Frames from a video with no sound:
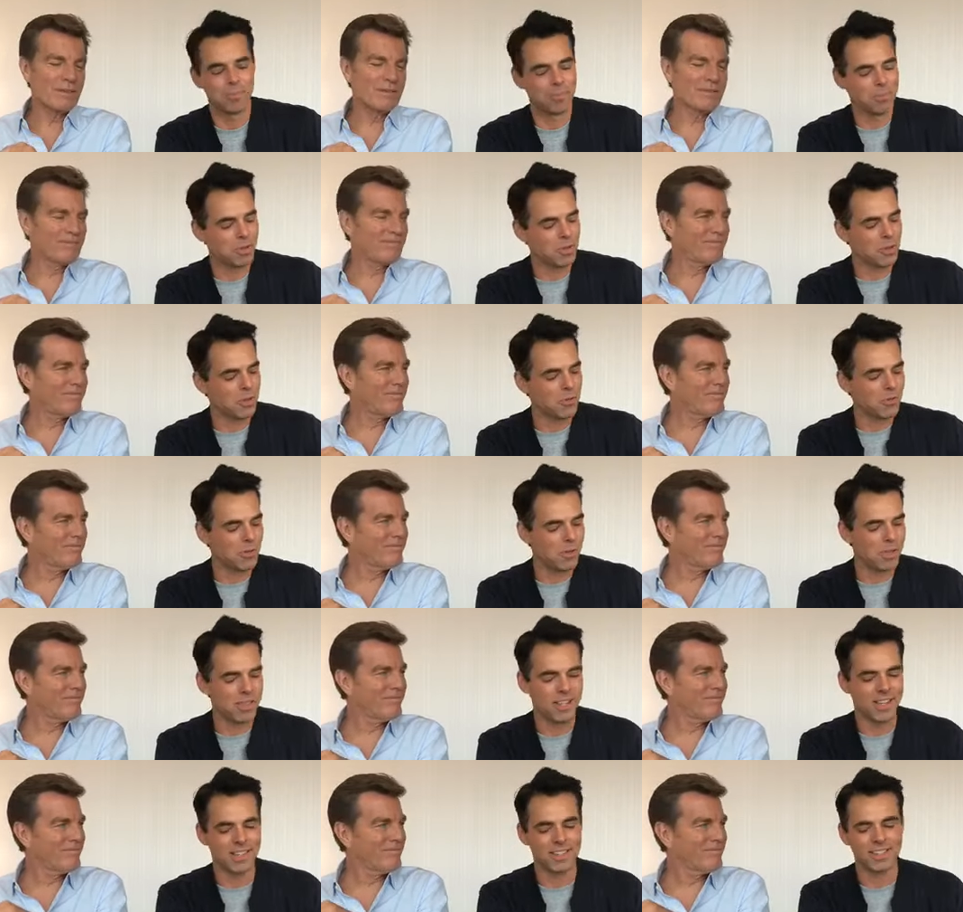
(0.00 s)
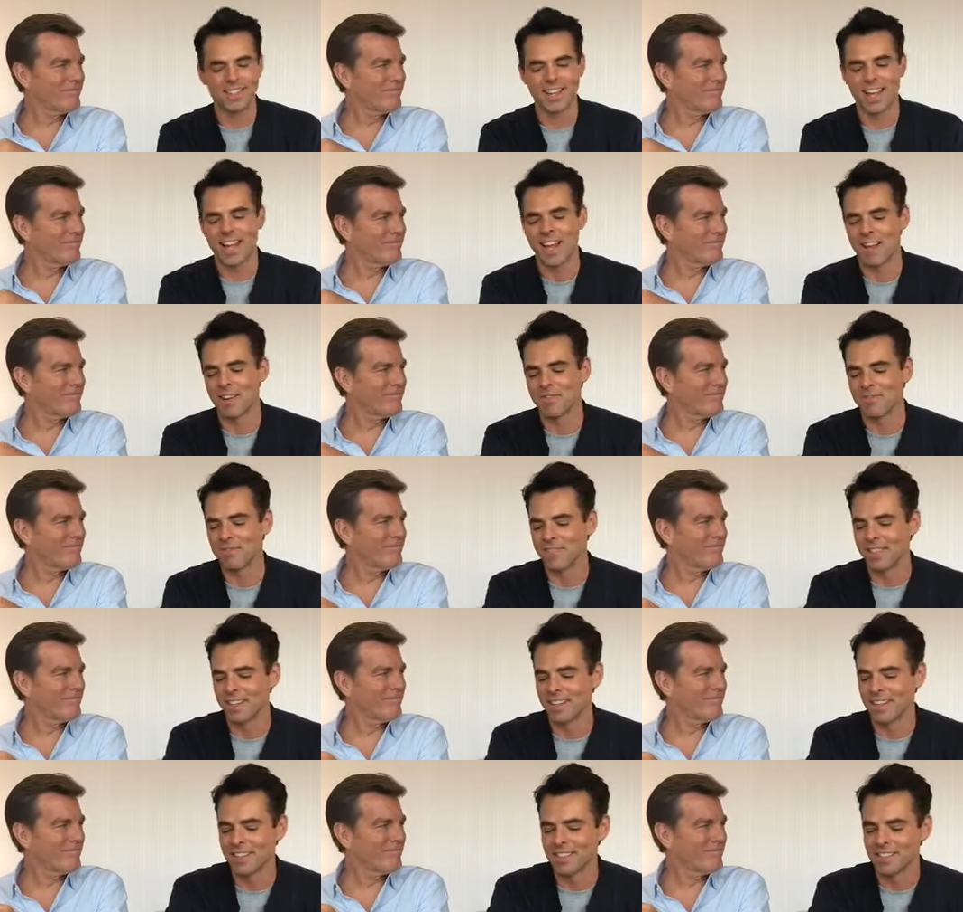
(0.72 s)
Speaker 1: beautiful thing to have
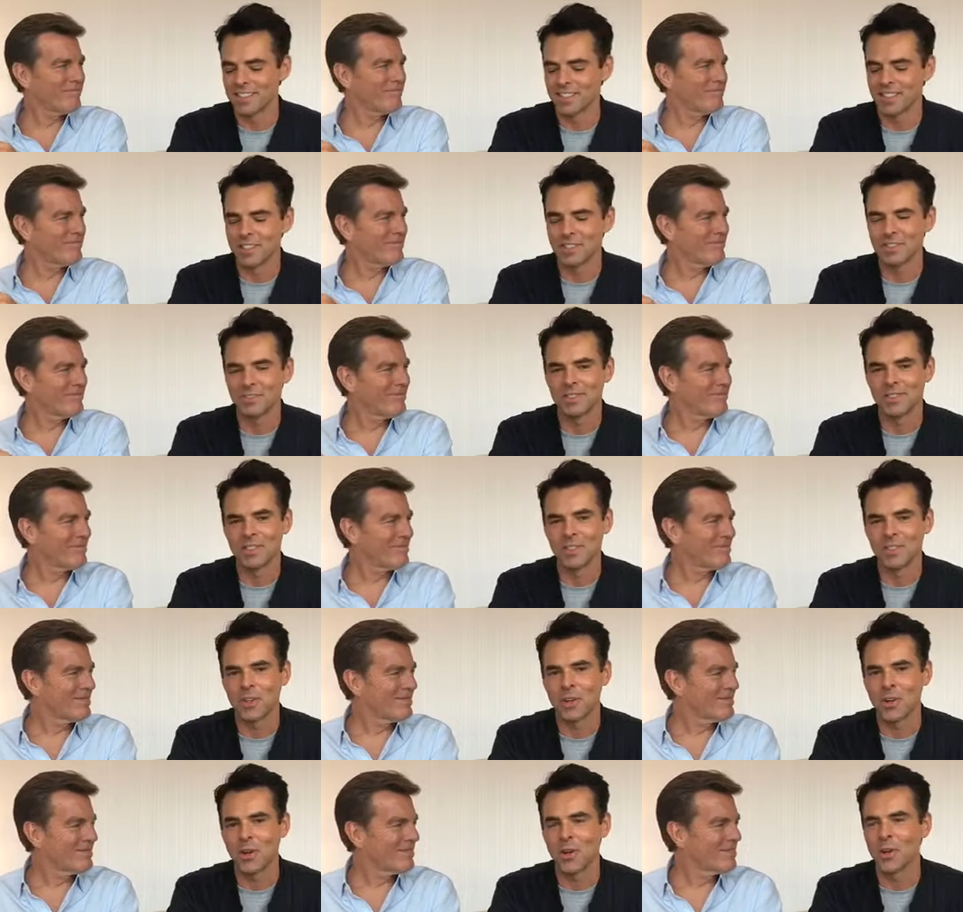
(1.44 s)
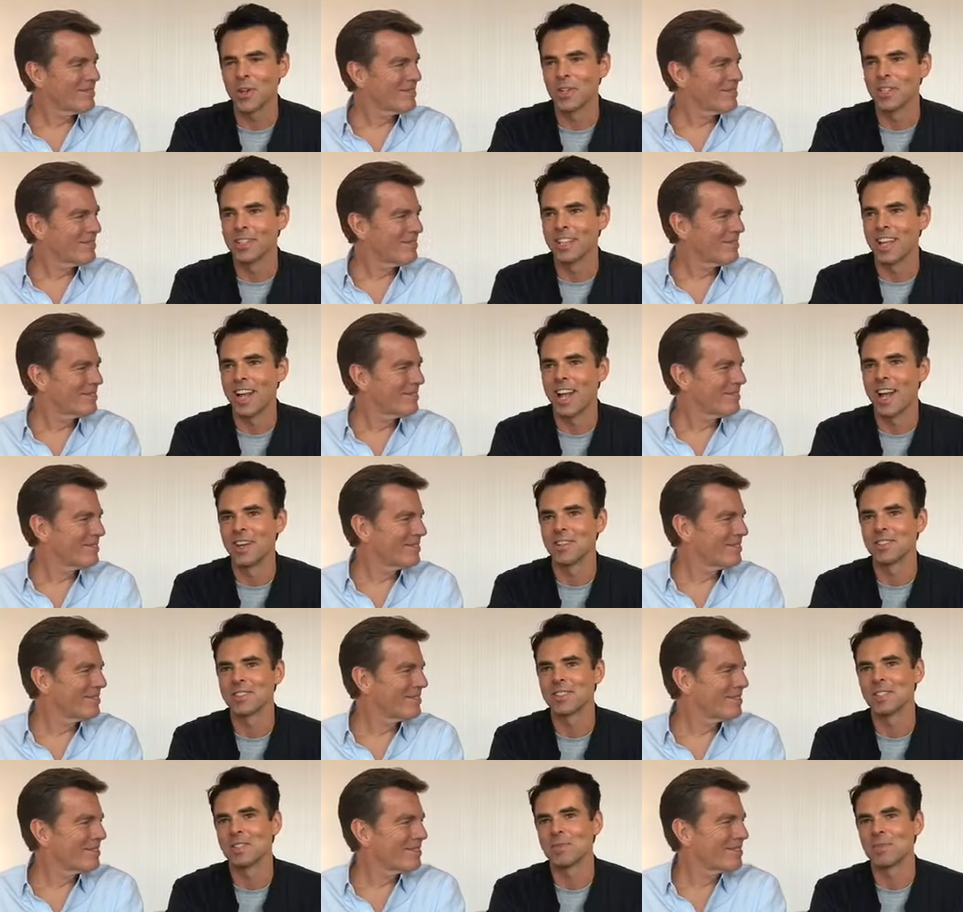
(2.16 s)
a little little girl in the
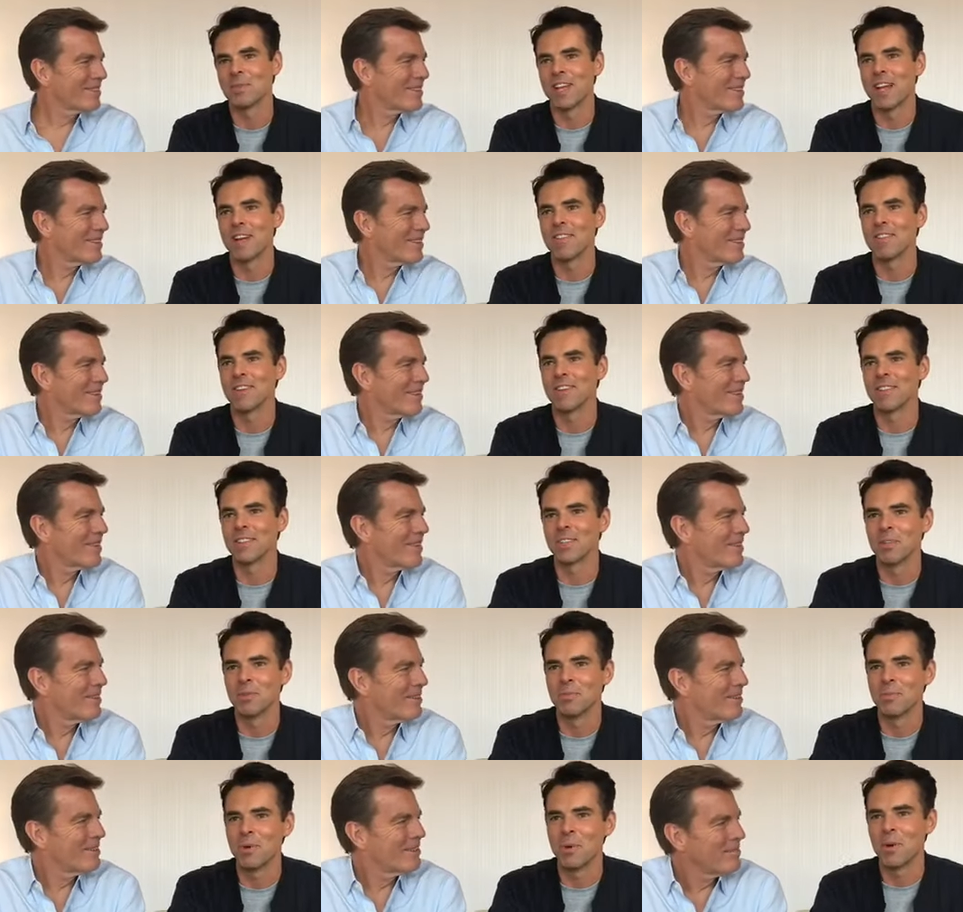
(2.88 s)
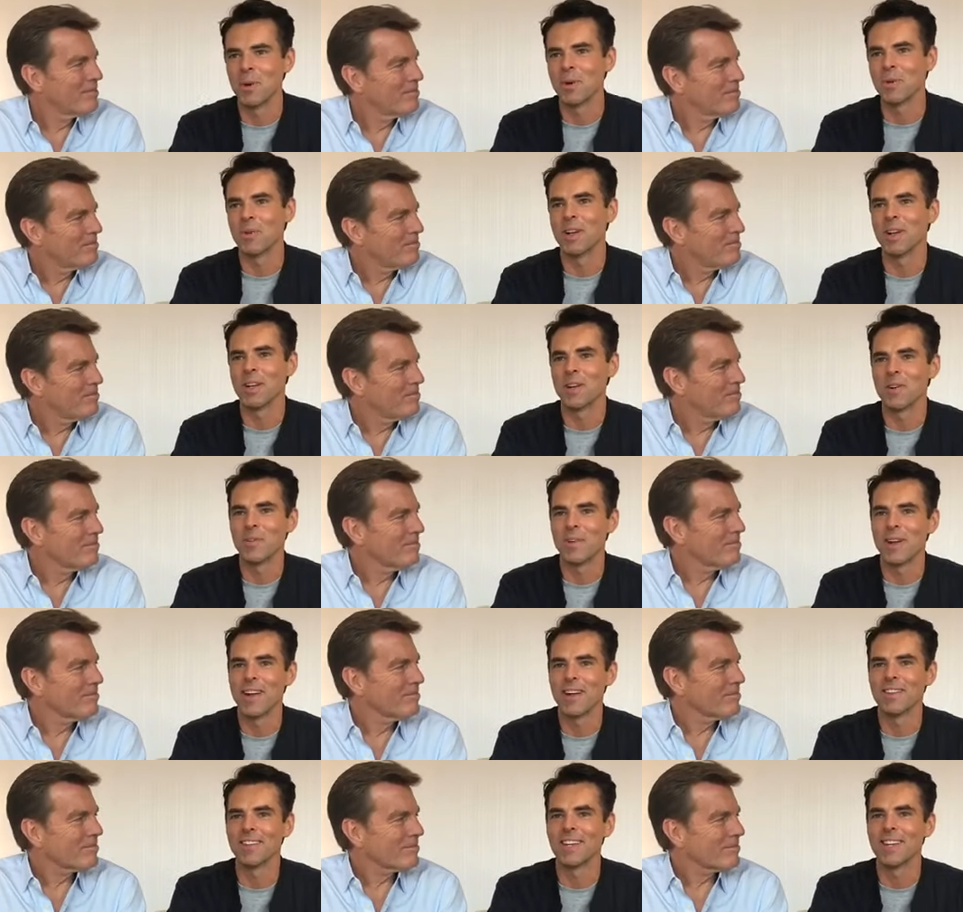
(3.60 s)
house because we have our little boy running
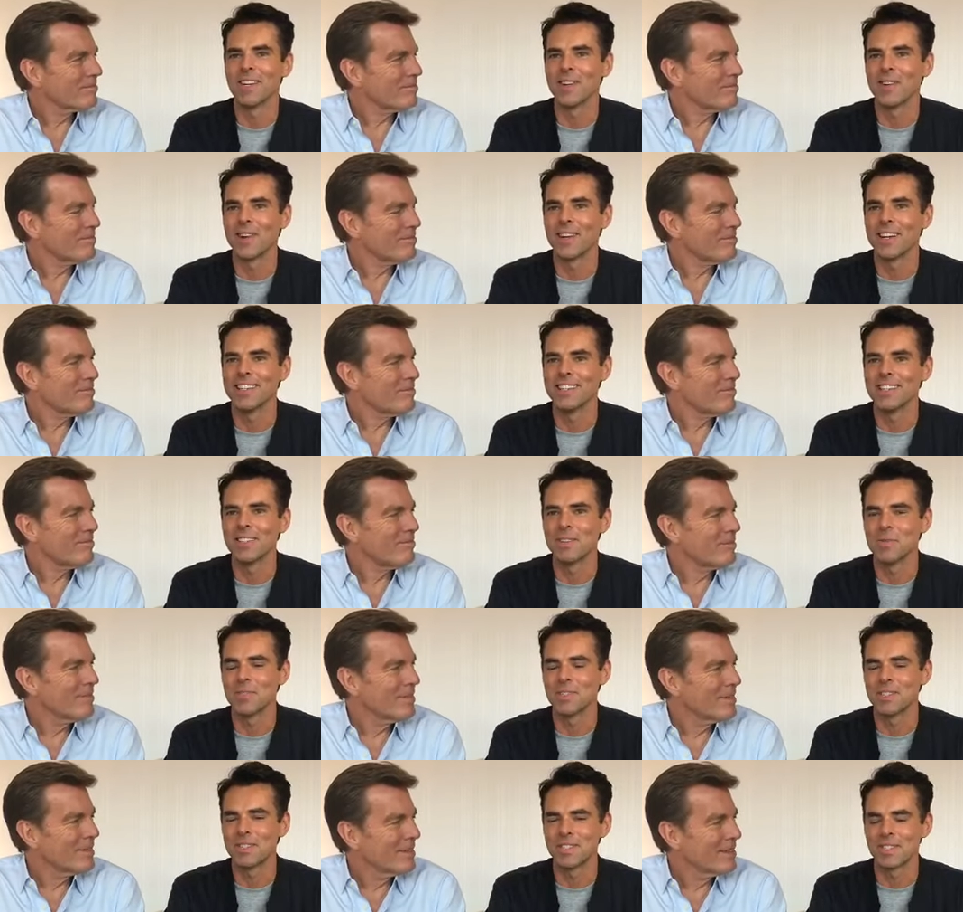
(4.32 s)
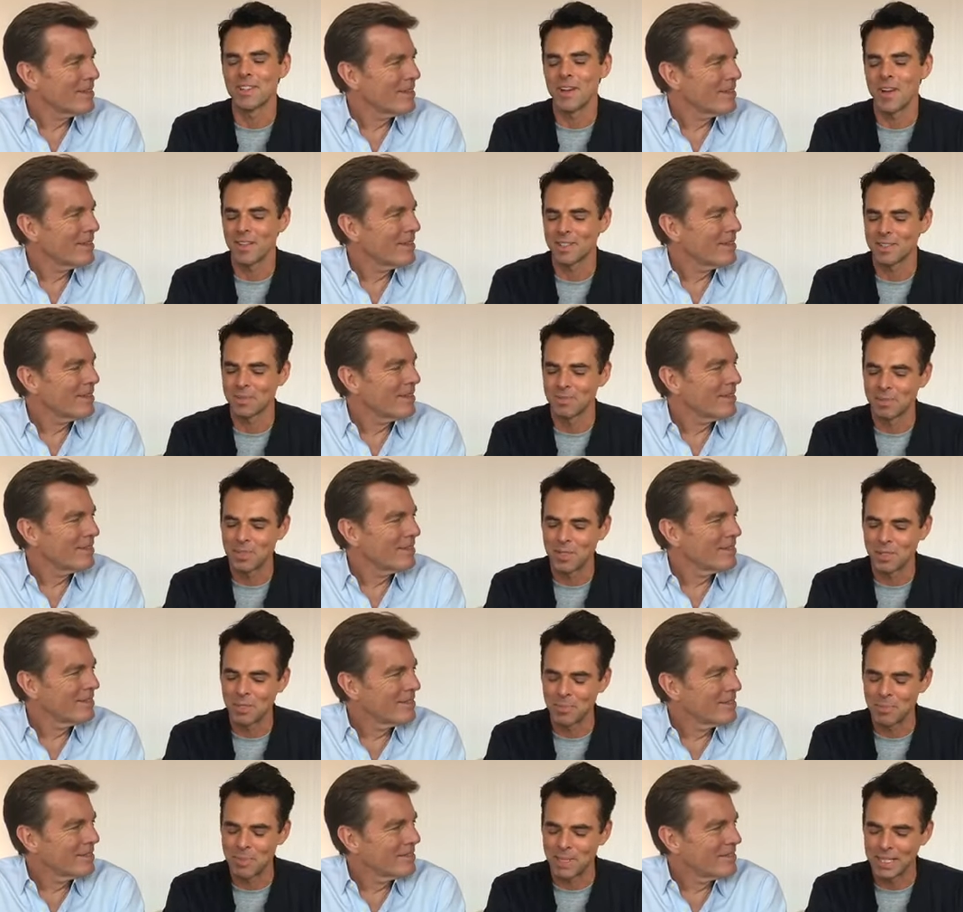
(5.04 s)
around like crazy, which is awesome
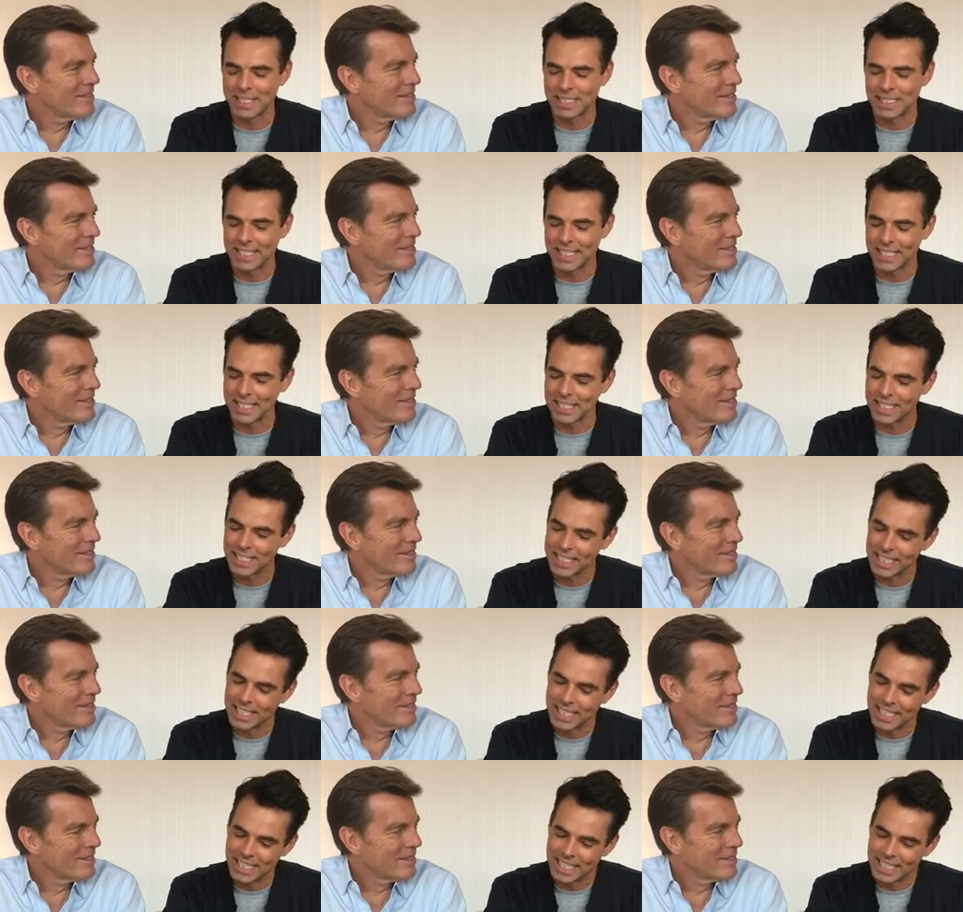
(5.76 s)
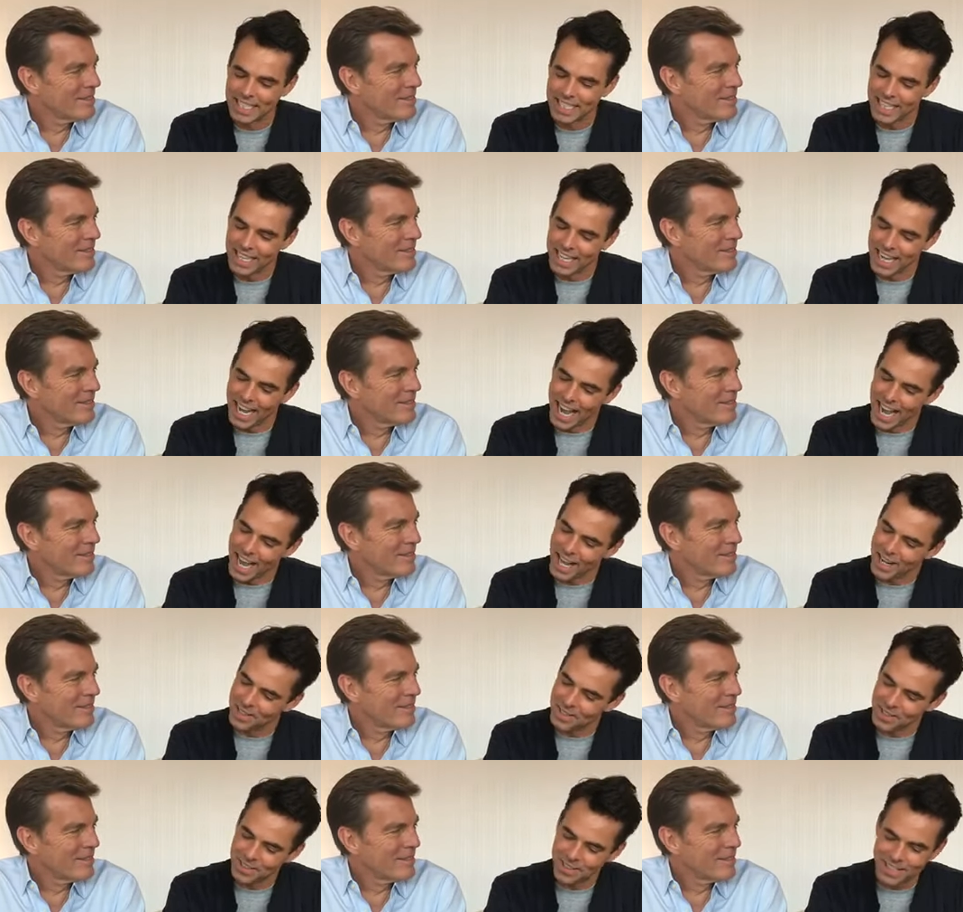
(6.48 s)
too. But uh, I don't